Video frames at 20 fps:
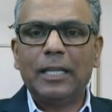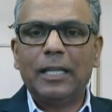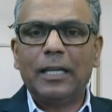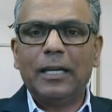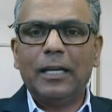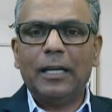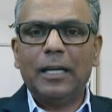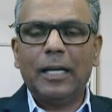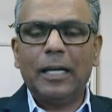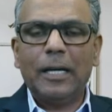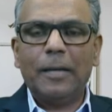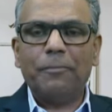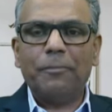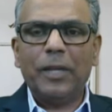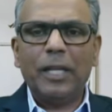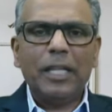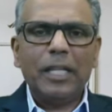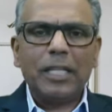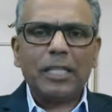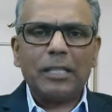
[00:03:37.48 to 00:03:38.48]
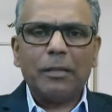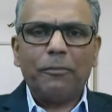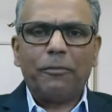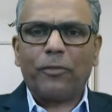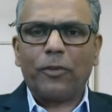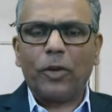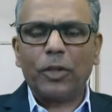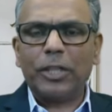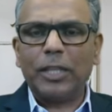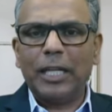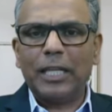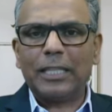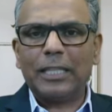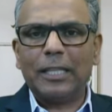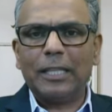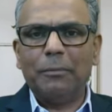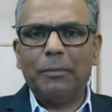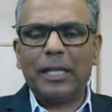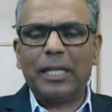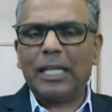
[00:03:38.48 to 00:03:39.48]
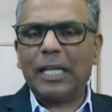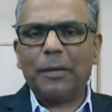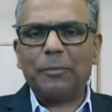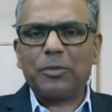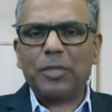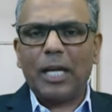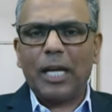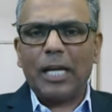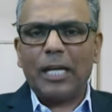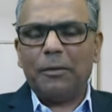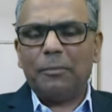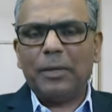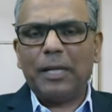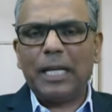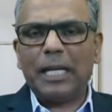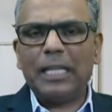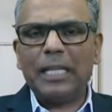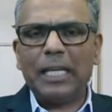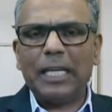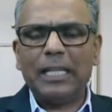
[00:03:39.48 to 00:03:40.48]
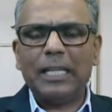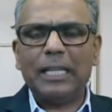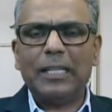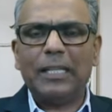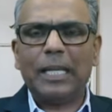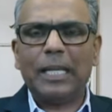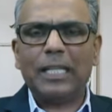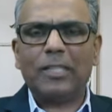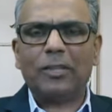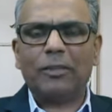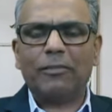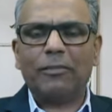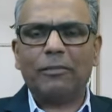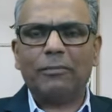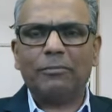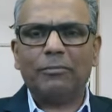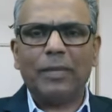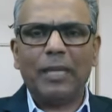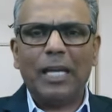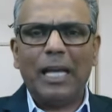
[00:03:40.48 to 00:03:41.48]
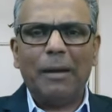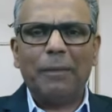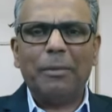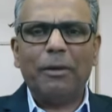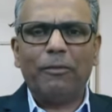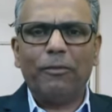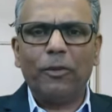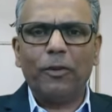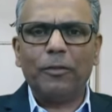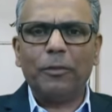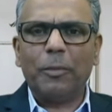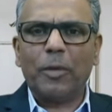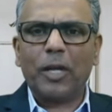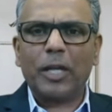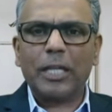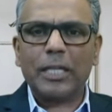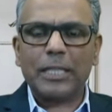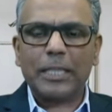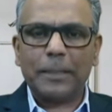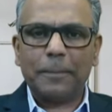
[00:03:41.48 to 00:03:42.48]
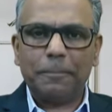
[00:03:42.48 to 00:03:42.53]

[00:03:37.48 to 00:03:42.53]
Um, and there's mm-hmm. some frothiness in the mid cap side, but I think I think that sort of ebb and flow of the markets.